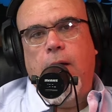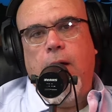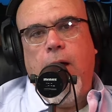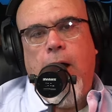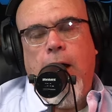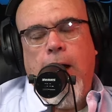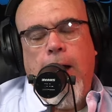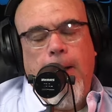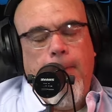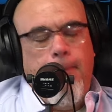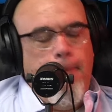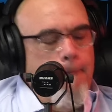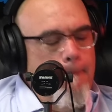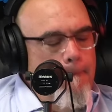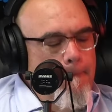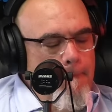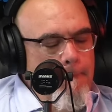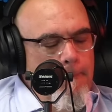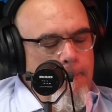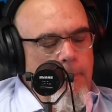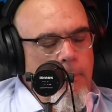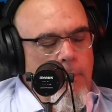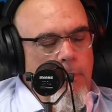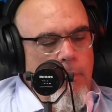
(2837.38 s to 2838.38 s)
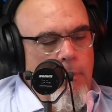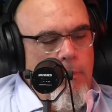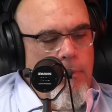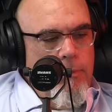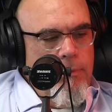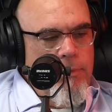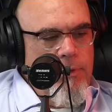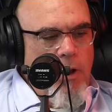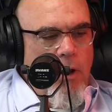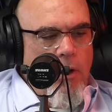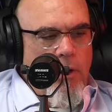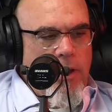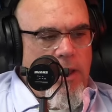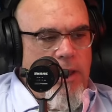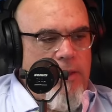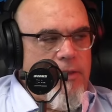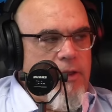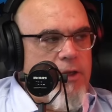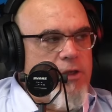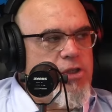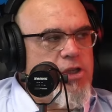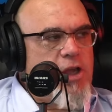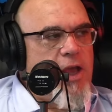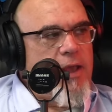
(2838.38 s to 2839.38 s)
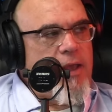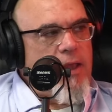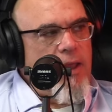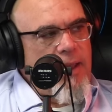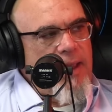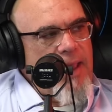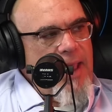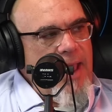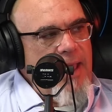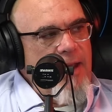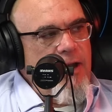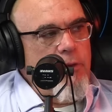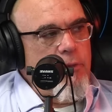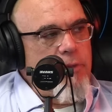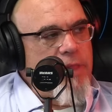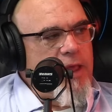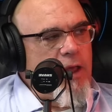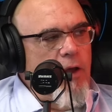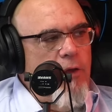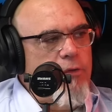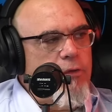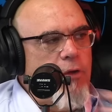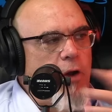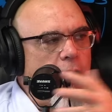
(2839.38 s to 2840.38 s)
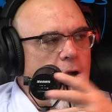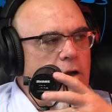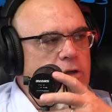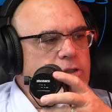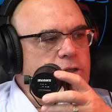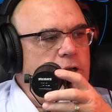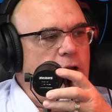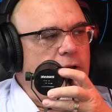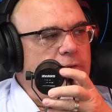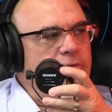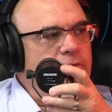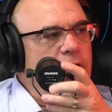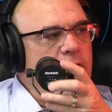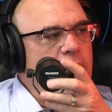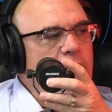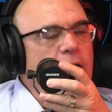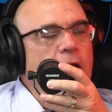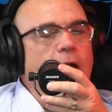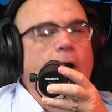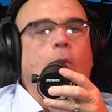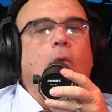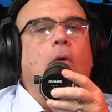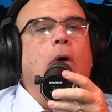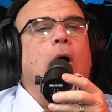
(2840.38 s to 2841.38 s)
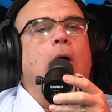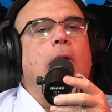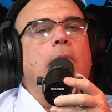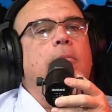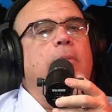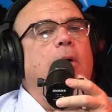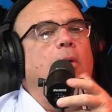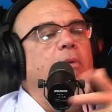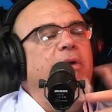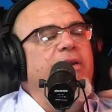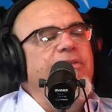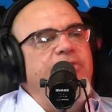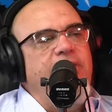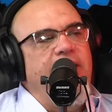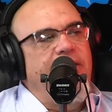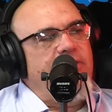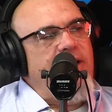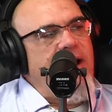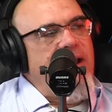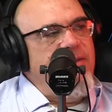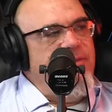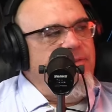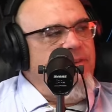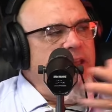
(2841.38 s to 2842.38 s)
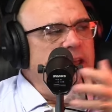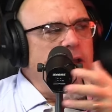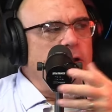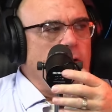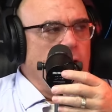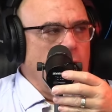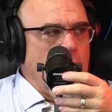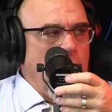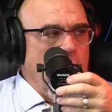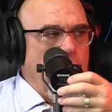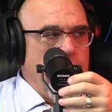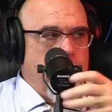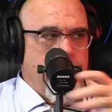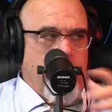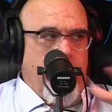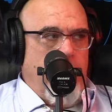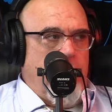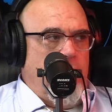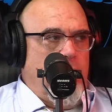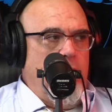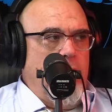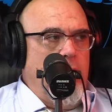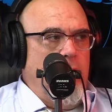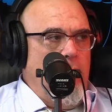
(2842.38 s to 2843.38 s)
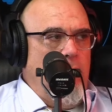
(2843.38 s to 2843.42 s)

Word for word: Uh, go, getting a check in Canada where they go oh, through all their process, stuff. Jeff. Well, but we've never had a vehicle gone through.